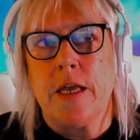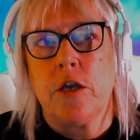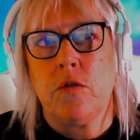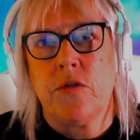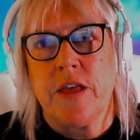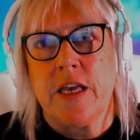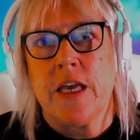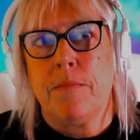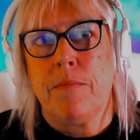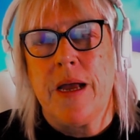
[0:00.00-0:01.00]
you think
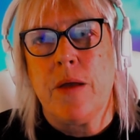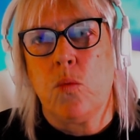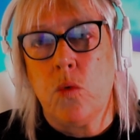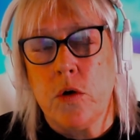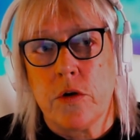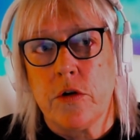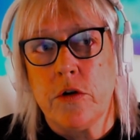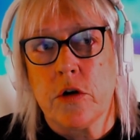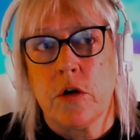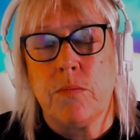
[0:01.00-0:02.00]
it might
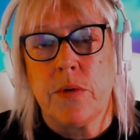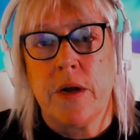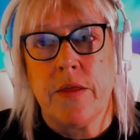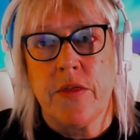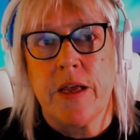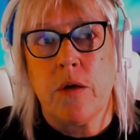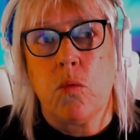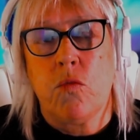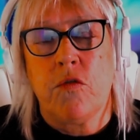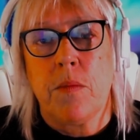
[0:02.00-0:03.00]
work, but I think
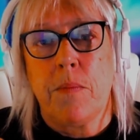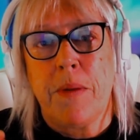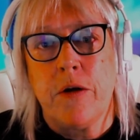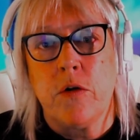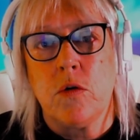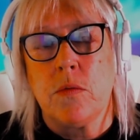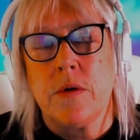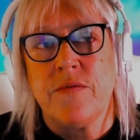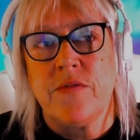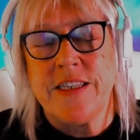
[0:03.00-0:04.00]
from a paranormal
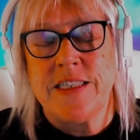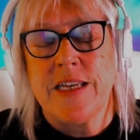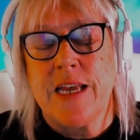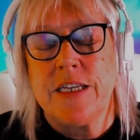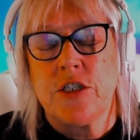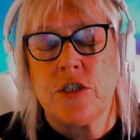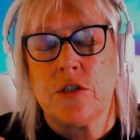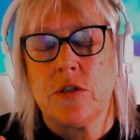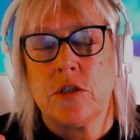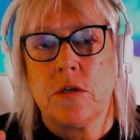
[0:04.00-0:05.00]

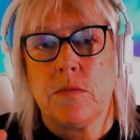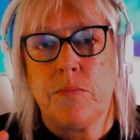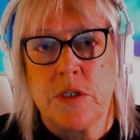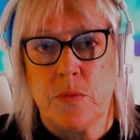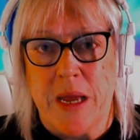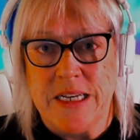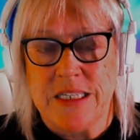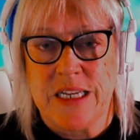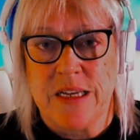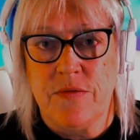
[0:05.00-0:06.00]
investigations
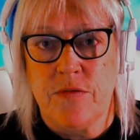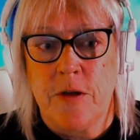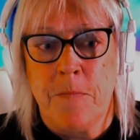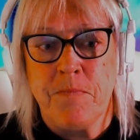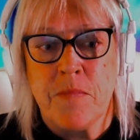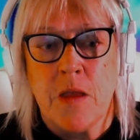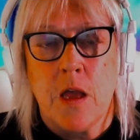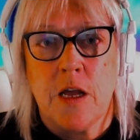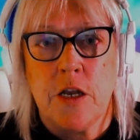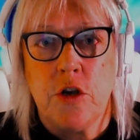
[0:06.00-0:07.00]
perspective,
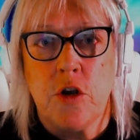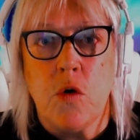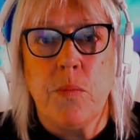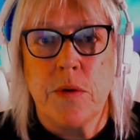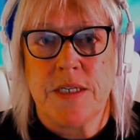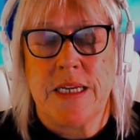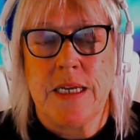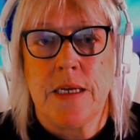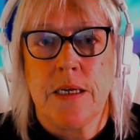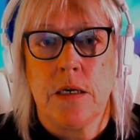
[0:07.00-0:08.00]
nobody
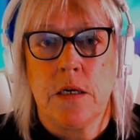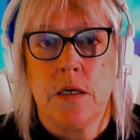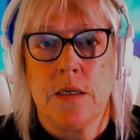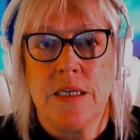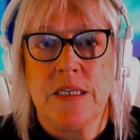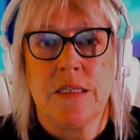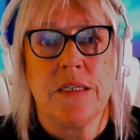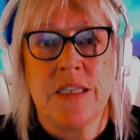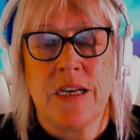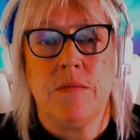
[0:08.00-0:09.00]
needs to
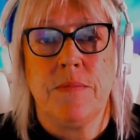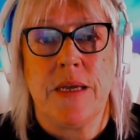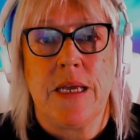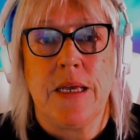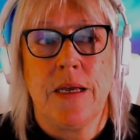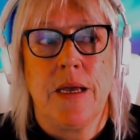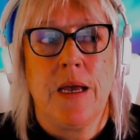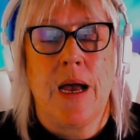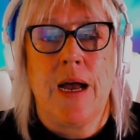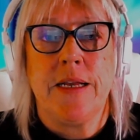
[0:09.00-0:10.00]
tell me
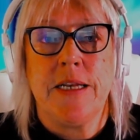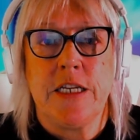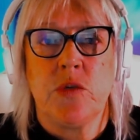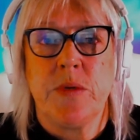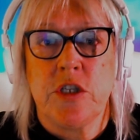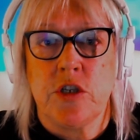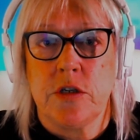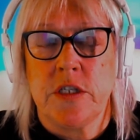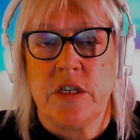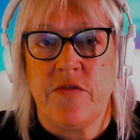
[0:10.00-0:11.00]
I need to be
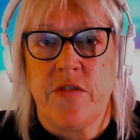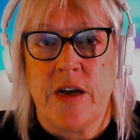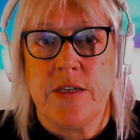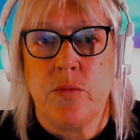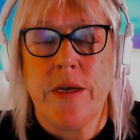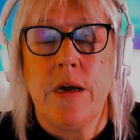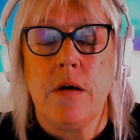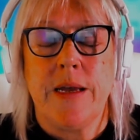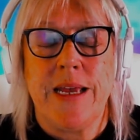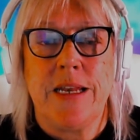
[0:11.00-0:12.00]
certified. We
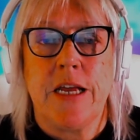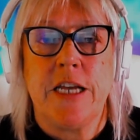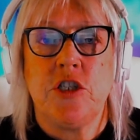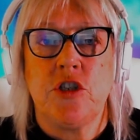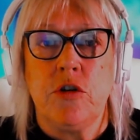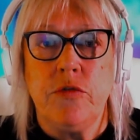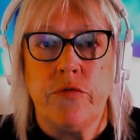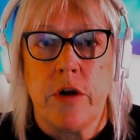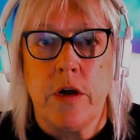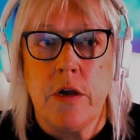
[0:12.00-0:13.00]
are in a
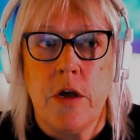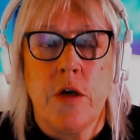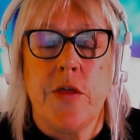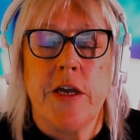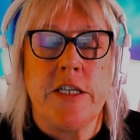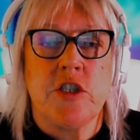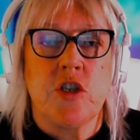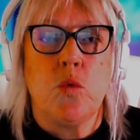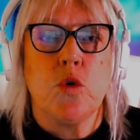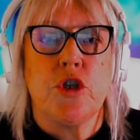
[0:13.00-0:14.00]
genre that is
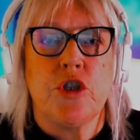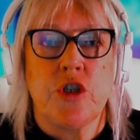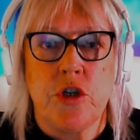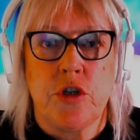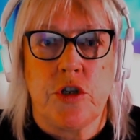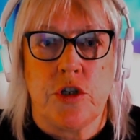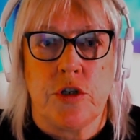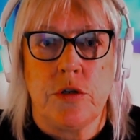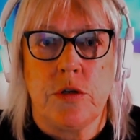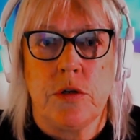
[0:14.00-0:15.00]
so uncertain,